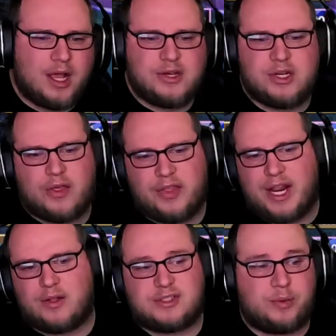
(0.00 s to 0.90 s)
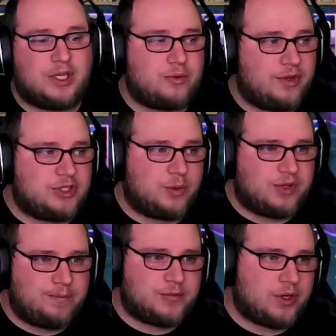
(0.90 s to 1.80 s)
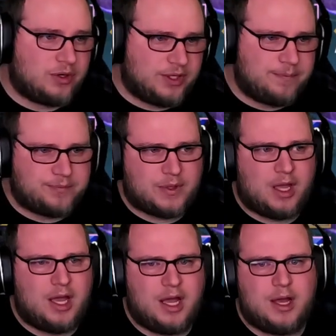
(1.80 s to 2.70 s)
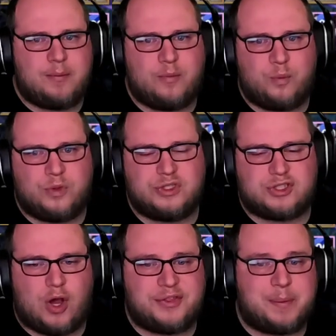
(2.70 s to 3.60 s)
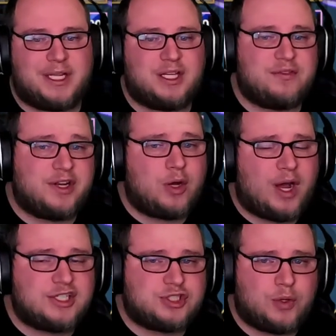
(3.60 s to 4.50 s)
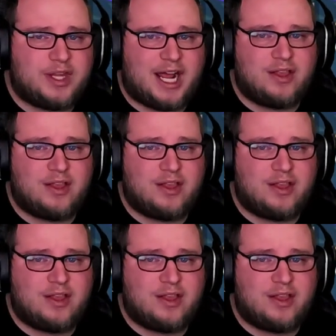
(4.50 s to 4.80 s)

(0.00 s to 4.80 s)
Nothing else that we can really do with him currently. You saw at the beginning of the video, I showed that I